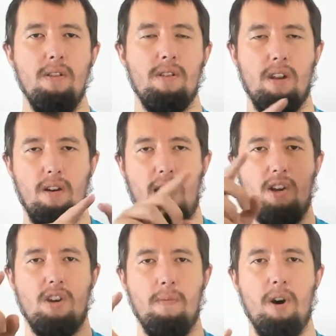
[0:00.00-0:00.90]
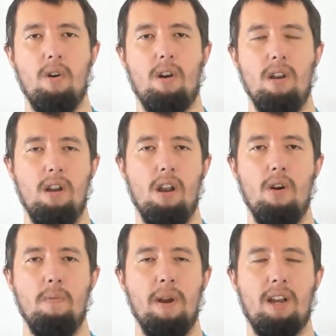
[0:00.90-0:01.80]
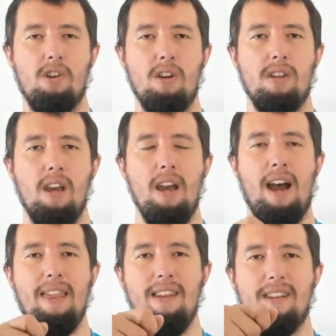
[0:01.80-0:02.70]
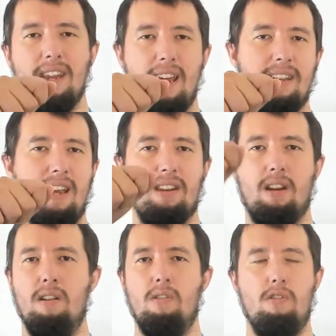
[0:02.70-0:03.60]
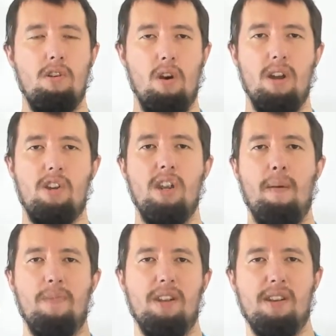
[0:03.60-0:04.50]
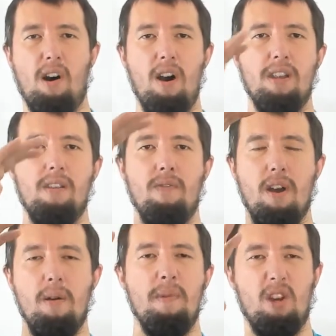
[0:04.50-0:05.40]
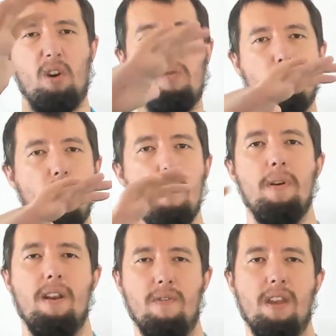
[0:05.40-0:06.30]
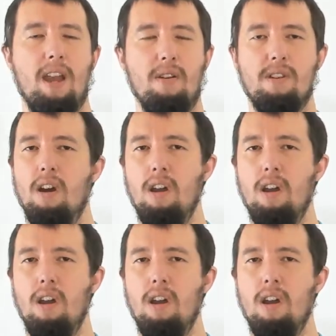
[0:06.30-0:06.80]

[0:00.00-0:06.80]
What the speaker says: So HTML can load pictures, and then CSS can adjust the size of them and the crop and everything else.